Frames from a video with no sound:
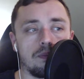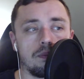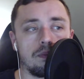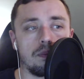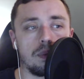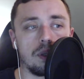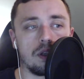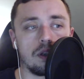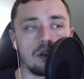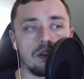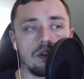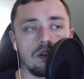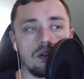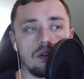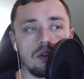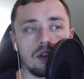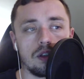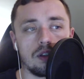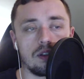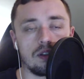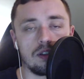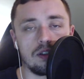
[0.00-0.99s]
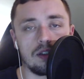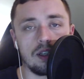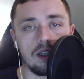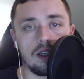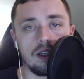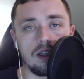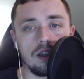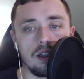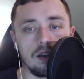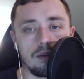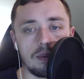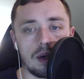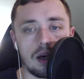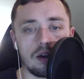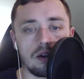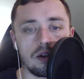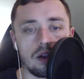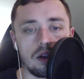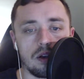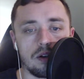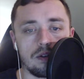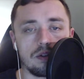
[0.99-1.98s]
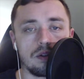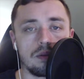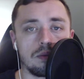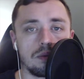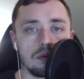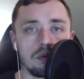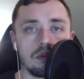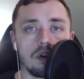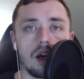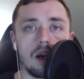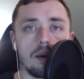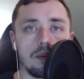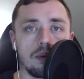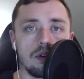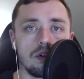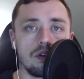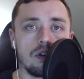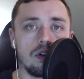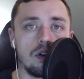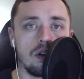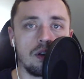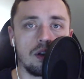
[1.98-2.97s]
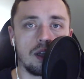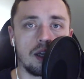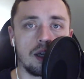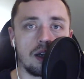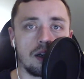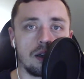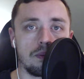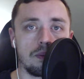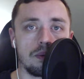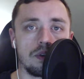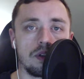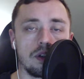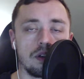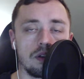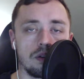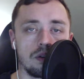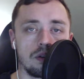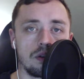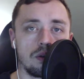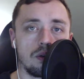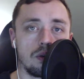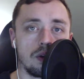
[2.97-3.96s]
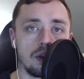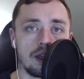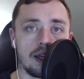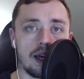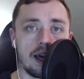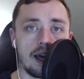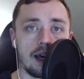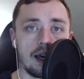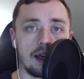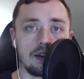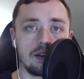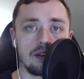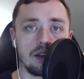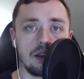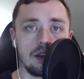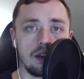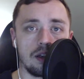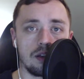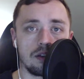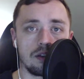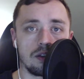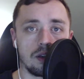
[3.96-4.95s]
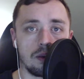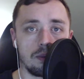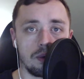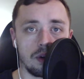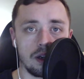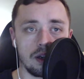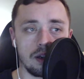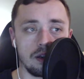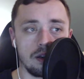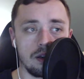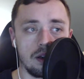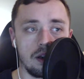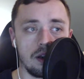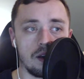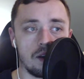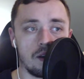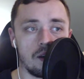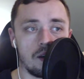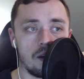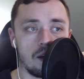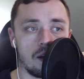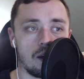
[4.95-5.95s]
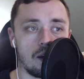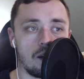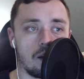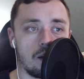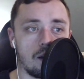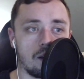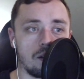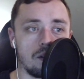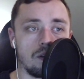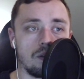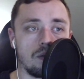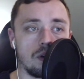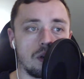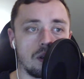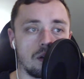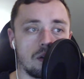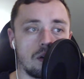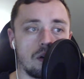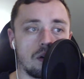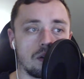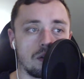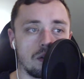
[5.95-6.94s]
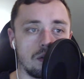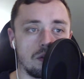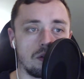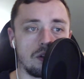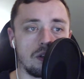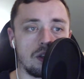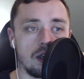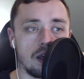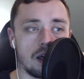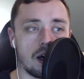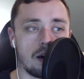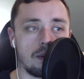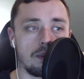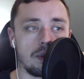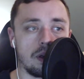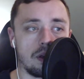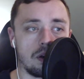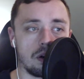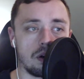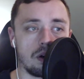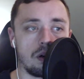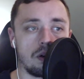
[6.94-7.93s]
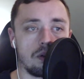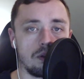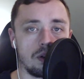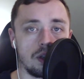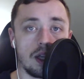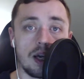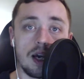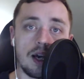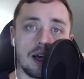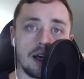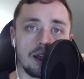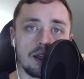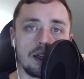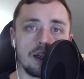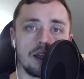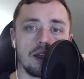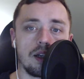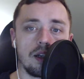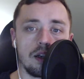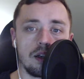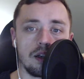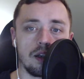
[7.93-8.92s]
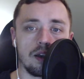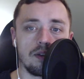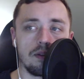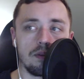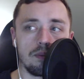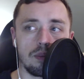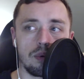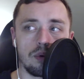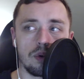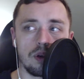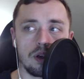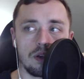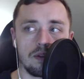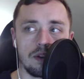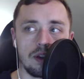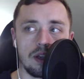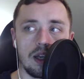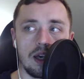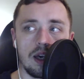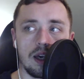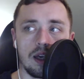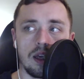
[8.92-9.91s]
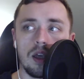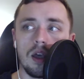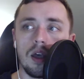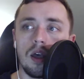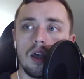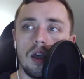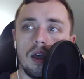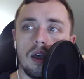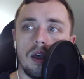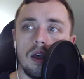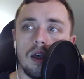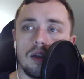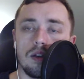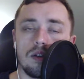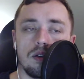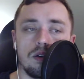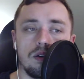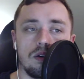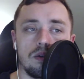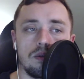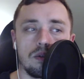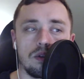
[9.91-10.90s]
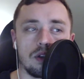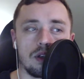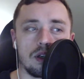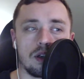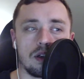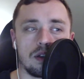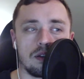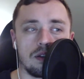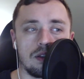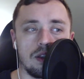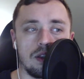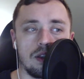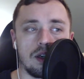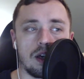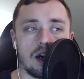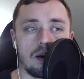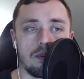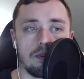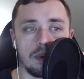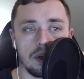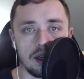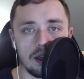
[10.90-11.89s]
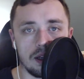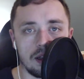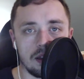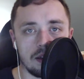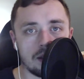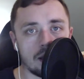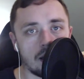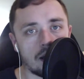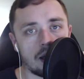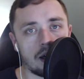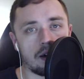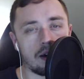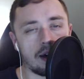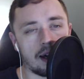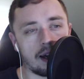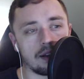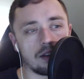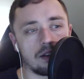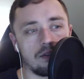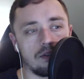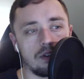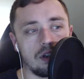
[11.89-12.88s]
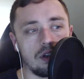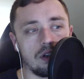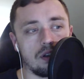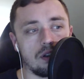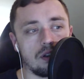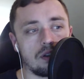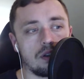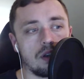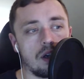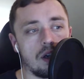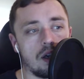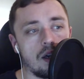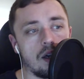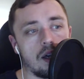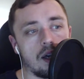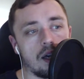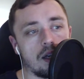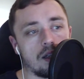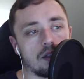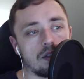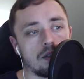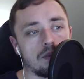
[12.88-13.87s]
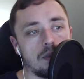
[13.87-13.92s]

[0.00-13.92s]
because you can see the amount of subscribers that a particular coin has in its subreddit, and you can also see how many are online at any given point of the day. And so you can really kind of see how big it is and how active it is. And to